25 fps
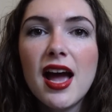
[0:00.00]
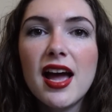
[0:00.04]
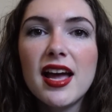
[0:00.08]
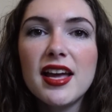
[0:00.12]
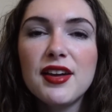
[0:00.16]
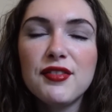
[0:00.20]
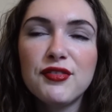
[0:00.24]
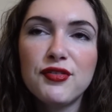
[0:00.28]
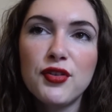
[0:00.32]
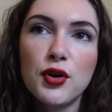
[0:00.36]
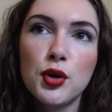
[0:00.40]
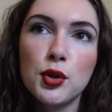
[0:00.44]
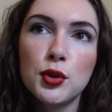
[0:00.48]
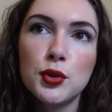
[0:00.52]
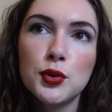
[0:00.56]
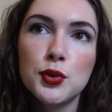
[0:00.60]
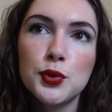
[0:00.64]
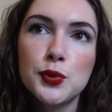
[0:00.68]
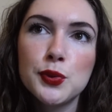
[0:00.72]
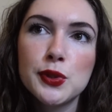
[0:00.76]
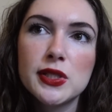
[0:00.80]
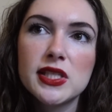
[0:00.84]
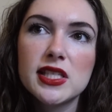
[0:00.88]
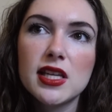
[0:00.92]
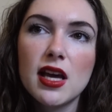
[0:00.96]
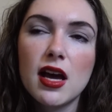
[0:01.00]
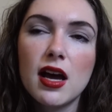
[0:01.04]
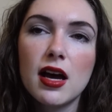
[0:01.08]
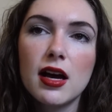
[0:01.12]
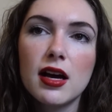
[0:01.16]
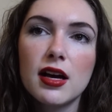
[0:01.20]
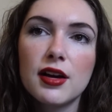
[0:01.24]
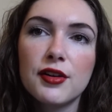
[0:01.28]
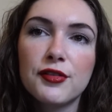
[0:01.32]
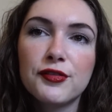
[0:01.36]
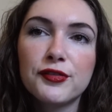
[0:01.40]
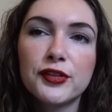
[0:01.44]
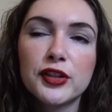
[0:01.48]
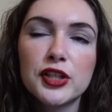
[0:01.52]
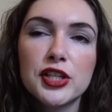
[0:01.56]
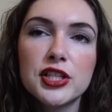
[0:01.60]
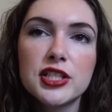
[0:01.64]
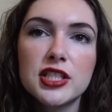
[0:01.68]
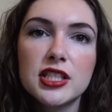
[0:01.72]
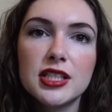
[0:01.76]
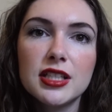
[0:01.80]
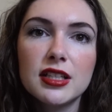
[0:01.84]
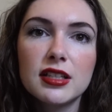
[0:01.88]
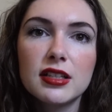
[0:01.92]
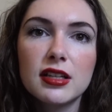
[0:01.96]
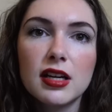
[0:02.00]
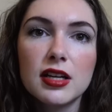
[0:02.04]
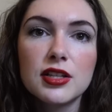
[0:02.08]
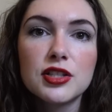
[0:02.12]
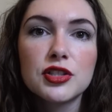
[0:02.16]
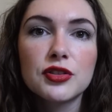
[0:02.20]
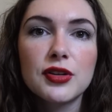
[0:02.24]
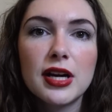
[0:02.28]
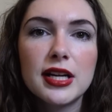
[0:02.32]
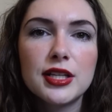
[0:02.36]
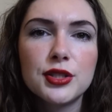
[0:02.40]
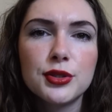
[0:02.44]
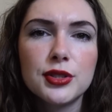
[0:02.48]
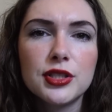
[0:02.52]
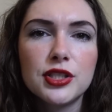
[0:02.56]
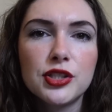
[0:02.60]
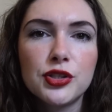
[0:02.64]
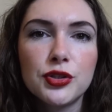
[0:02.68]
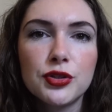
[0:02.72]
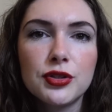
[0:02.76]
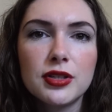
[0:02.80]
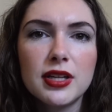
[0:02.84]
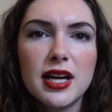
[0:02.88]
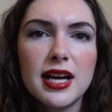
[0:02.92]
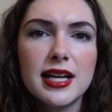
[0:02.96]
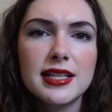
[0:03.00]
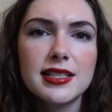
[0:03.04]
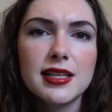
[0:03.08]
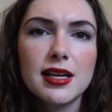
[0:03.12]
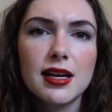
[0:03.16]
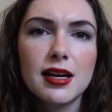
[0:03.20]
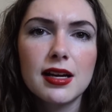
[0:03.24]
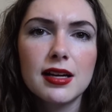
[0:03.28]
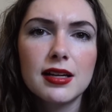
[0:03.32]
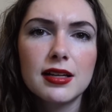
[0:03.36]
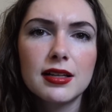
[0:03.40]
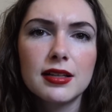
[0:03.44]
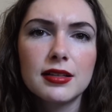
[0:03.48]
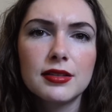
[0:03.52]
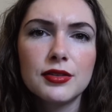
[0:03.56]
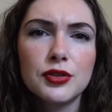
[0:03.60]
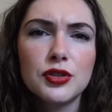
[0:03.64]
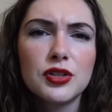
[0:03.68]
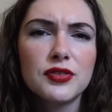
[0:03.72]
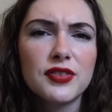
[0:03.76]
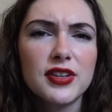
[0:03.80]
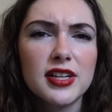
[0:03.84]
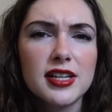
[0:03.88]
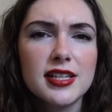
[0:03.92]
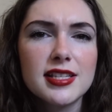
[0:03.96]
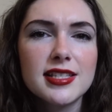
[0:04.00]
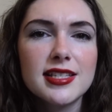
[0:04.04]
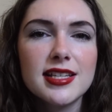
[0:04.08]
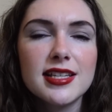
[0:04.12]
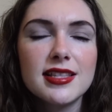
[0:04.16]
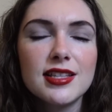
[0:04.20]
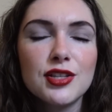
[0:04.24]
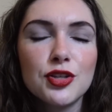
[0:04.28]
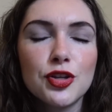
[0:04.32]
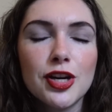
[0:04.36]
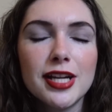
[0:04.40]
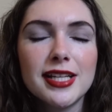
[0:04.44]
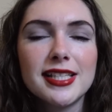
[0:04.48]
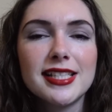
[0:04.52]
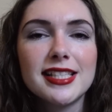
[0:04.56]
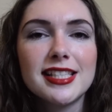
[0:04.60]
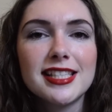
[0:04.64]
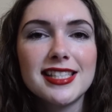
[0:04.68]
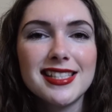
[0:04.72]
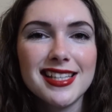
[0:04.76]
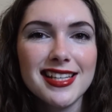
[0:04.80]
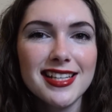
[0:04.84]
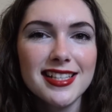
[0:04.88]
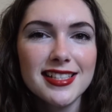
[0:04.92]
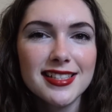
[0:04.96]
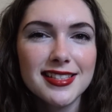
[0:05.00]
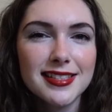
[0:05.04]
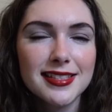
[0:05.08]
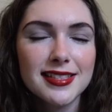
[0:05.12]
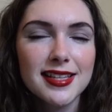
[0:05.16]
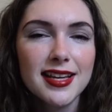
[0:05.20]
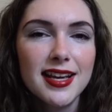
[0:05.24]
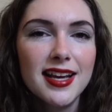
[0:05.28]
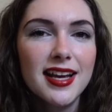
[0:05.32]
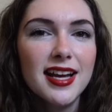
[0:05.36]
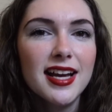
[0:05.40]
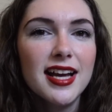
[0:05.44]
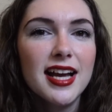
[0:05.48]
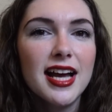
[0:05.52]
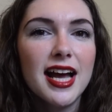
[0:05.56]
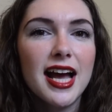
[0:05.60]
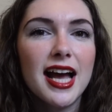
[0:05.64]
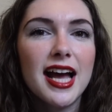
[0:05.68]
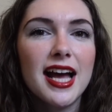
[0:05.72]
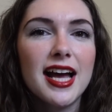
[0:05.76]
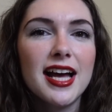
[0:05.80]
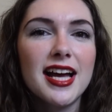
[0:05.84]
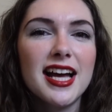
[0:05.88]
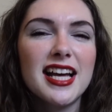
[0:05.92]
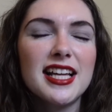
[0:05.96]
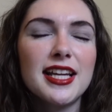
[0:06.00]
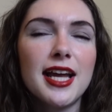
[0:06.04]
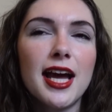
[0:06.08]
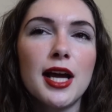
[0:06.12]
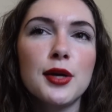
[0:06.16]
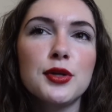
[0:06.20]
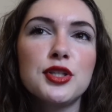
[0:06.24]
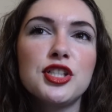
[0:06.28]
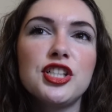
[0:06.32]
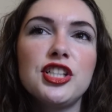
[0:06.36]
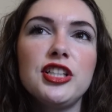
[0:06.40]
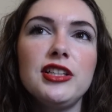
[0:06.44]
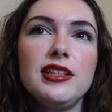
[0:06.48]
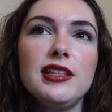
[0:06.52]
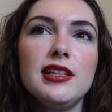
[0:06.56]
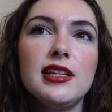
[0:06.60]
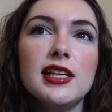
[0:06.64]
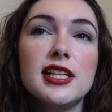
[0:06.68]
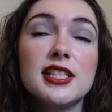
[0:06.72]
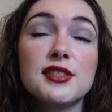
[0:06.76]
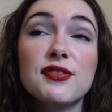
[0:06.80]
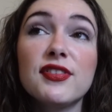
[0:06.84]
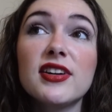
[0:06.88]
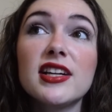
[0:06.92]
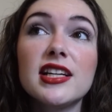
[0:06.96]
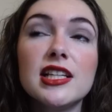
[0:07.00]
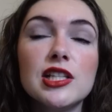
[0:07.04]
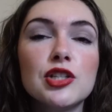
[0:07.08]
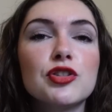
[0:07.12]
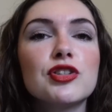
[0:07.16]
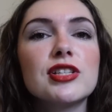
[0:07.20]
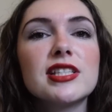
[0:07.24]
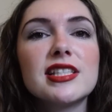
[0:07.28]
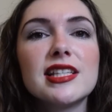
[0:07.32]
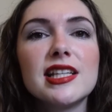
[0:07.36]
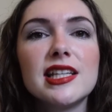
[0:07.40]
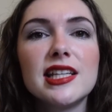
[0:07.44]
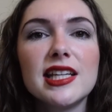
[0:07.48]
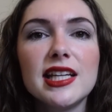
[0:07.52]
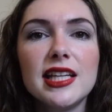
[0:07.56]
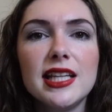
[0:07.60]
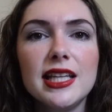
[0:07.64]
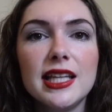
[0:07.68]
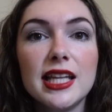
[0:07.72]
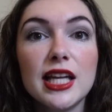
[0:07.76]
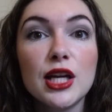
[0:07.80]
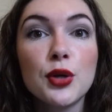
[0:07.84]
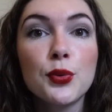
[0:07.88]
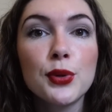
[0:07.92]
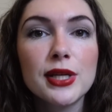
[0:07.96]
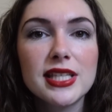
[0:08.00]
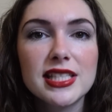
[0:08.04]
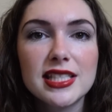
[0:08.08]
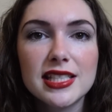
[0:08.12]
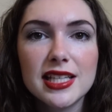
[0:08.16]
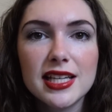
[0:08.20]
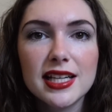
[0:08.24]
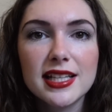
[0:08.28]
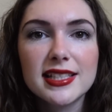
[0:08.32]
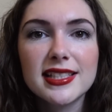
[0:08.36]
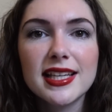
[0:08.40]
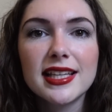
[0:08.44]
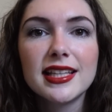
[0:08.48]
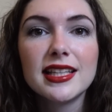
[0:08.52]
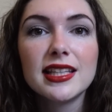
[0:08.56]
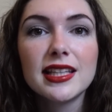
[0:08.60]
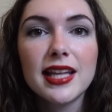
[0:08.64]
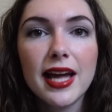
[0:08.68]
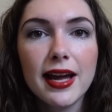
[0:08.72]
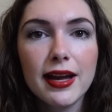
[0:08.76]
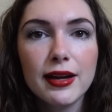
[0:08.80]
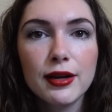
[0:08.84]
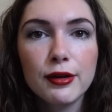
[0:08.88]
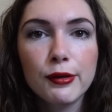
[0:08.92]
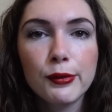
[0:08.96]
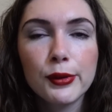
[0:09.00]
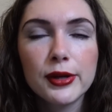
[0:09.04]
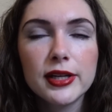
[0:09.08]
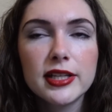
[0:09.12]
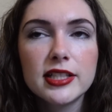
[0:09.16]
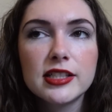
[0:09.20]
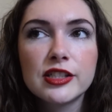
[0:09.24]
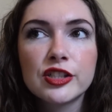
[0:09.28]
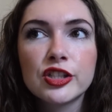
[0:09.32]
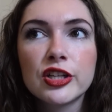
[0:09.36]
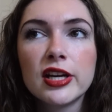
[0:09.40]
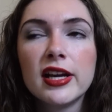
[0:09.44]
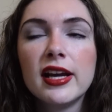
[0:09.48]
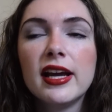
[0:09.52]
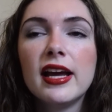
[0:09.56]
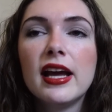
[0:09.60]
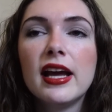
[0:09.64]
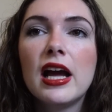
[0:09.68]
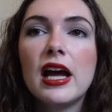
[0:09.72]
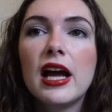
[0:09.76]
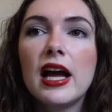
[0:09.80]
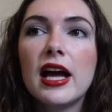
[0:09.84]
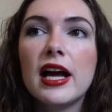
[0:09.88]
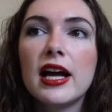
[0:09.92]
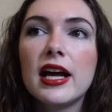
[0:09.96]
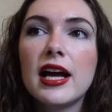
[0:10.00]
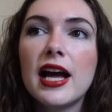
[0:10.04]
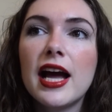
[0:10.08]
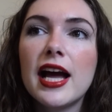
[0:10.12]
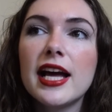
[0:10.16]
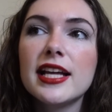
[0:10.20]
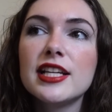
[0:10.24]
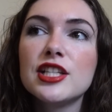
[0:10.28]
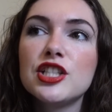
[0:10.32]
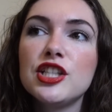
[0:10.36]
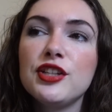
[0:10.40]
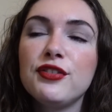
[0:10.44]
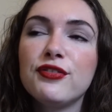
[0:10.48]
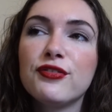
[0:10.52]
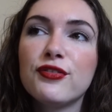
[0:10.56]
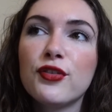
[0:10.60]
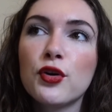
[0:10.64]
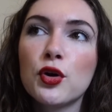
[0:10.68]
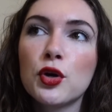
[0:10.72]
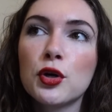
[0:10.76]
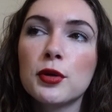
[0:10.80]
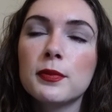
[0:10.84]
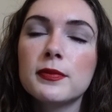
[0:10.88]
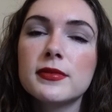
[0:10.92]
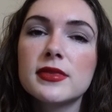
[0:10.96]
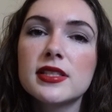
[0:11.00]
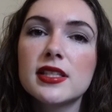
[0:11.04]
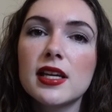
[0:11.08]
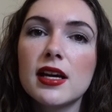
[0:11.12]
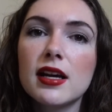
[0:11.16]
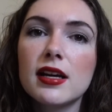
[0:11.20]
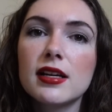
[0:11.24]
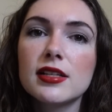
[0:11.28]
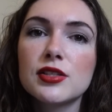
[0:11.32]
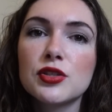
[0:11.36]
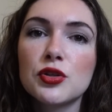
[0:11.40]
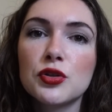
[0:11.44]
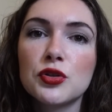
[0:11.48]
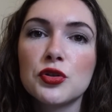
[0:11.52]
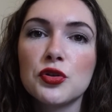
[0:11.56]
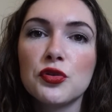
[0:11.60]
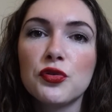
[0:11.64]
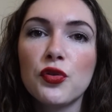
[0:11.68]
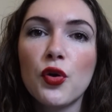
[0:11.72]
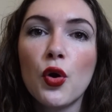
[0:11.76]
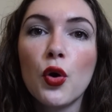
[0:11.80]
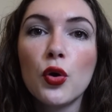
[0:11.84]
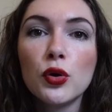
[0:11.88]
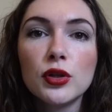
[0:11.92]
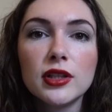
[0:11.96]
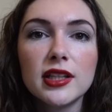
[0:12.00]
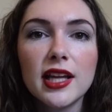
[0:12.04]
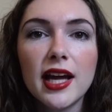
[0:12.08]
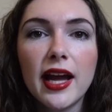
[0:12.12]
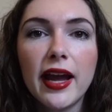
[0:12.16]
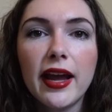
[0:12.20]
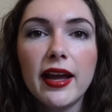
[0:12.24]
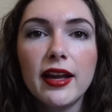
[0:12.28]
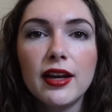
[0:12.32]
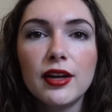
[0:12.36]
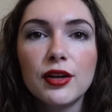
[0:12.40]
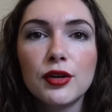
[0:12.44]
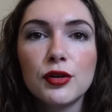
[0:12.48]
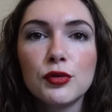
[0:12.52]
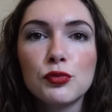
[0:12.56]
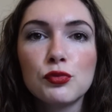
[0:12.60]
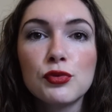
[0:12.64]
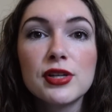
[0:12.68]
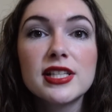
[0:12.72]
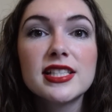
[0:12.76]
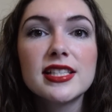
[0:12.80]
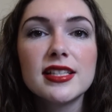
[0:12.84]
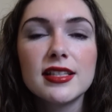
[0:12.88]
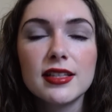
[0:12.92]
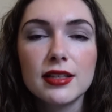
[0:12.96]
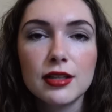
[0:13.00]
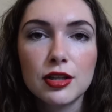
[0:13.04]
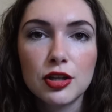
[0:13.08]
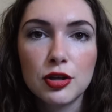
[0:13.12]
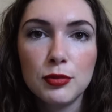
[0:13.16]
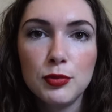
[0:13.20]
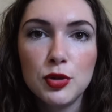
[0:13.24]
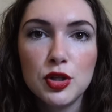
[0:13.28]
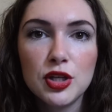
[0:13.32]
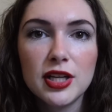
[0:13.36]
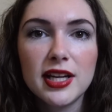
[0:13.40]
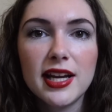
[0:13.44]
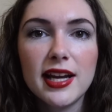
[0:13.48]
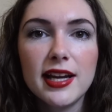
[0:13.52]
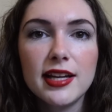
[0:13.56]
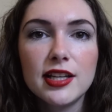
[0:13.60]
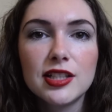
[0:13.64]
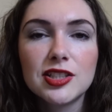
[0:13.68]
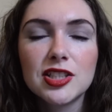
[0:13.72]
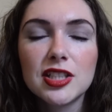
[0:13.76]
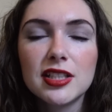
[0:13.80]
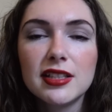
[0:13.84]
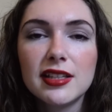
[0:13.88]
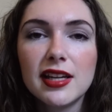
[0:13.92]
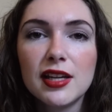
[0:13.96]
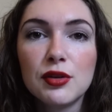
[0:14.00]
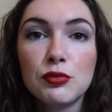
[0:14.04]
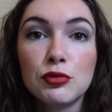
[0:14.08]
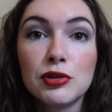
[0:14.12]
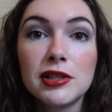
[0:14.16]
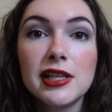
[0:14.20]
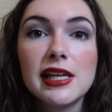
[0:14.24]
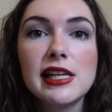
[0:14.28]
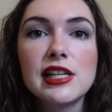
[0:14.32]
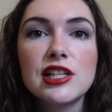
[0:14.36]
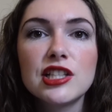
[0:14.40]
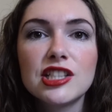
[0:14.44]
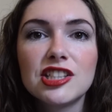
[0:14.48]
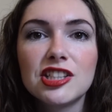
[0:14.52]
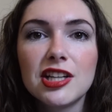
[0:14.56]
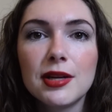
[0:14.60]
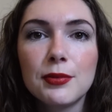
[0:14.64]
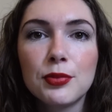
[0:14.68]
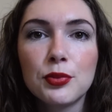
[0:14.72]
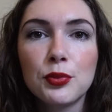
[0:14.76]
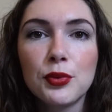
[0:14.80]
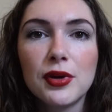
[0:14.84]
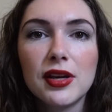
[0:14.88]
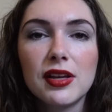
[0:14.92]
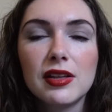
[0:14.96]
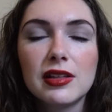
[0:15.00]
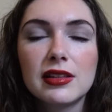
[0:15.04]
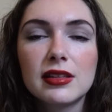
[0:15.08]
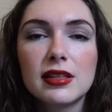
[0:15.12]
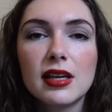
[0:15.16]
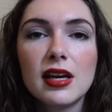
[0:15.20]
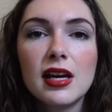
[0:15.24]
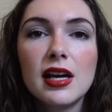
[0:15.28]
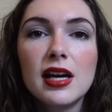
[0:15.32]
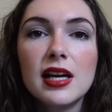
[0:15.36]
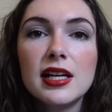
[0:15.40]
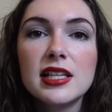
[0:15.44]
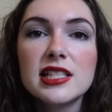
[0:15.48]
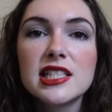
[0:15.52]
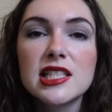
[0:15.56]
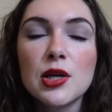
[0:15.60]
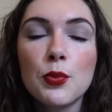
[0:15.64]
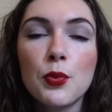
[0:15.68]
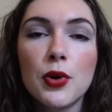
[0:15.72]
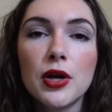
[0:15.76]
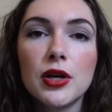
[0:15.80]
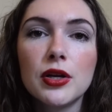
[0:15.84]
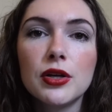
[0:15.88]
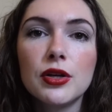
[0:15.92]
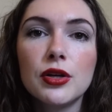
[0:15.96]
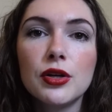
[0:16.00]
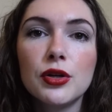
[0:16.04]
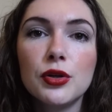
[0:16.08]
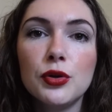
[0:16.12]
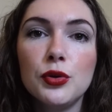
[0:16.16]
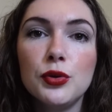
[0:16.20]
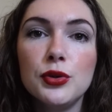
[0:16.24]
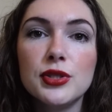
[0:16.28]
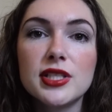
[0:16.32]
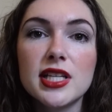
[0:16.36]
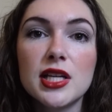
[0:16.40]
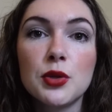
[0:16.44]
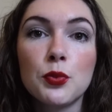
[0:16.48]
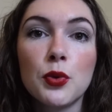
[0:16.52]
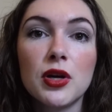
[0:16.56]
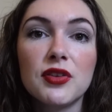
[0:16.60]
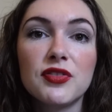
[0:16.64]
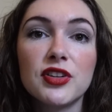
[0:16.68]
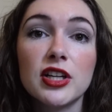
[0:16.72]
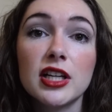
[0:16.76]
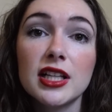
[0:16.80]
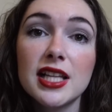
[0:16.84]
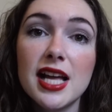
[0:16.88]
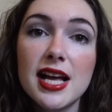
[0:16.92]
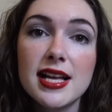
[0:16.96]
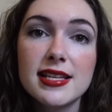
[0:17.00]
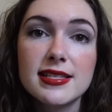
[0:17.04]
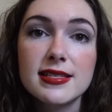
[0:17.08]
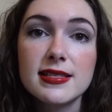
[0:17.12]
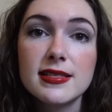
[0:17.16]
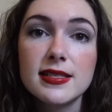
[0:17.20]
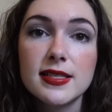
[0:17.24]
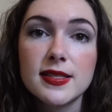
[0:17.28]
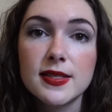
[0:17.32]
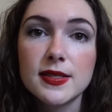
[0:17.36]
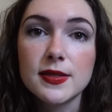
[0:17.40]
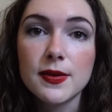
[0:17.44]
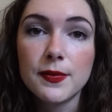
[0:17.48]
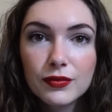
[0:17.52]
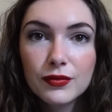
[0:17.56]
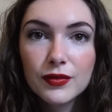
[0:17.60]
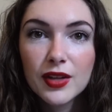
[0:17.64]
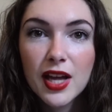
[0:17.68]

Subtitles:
It follows a first-year undergraduate student at a university in the United States, and how she is very interested in linguistics and language, and she forms a sort of online written communication and relationship with someone who's in one of her classes.